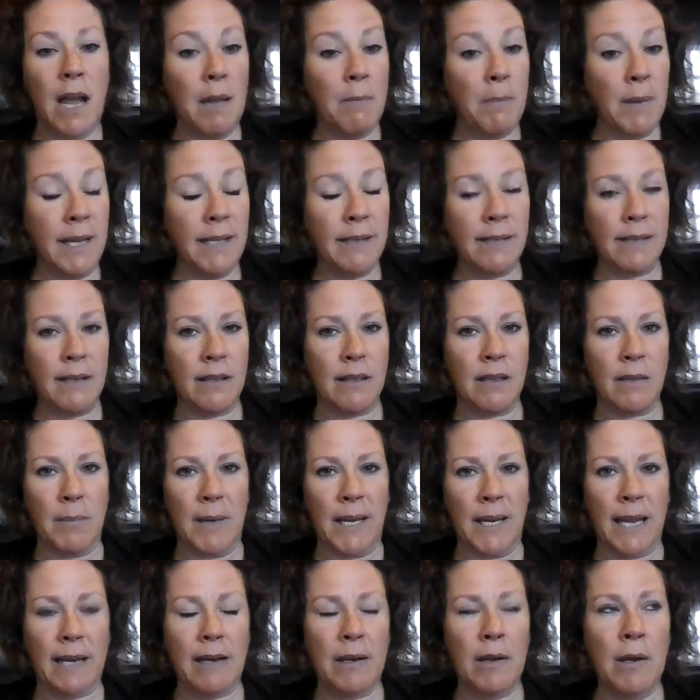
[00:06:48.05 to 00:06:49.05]
I might see them
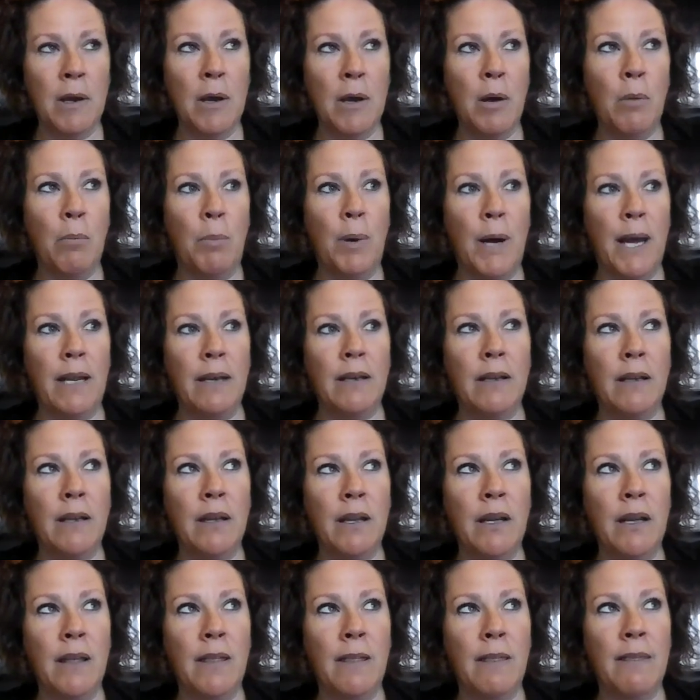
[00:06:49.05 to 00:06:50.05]
again, but
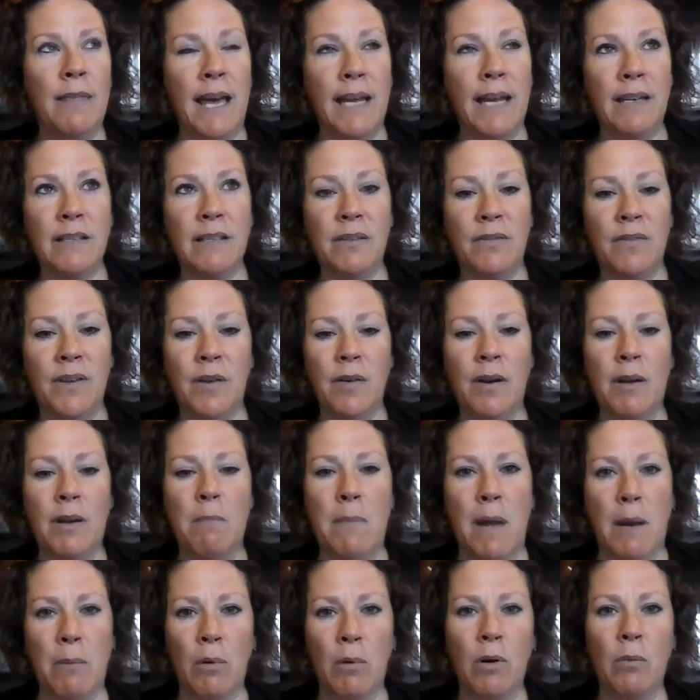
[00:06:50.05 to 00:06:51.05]
that is a very
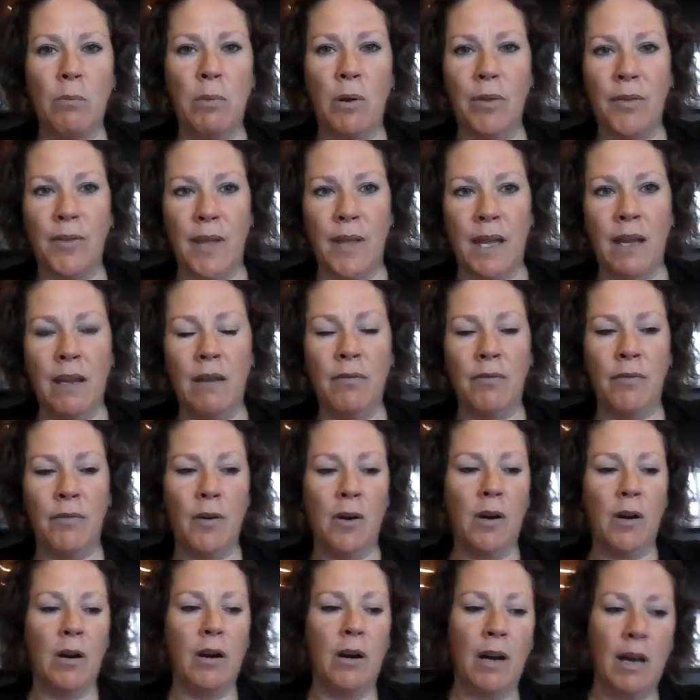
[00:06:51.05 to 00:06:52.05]
memorable thing
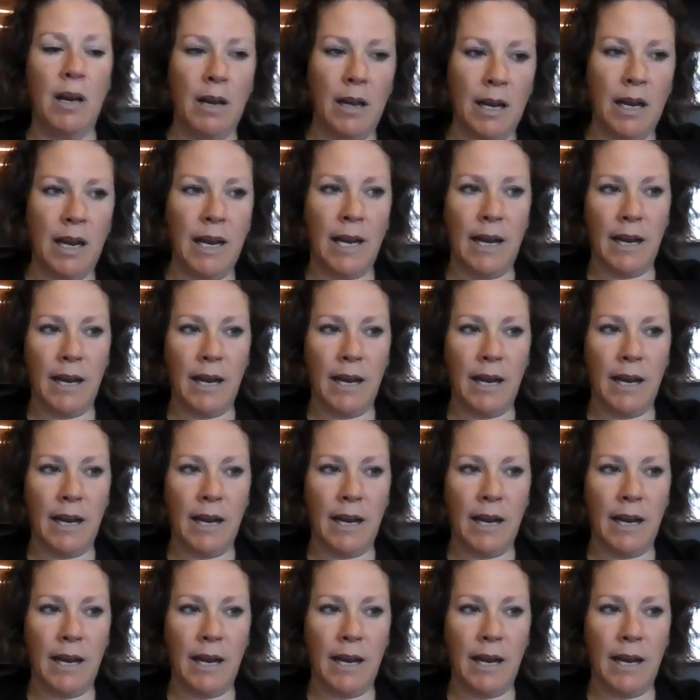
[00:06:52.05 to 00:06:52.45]
for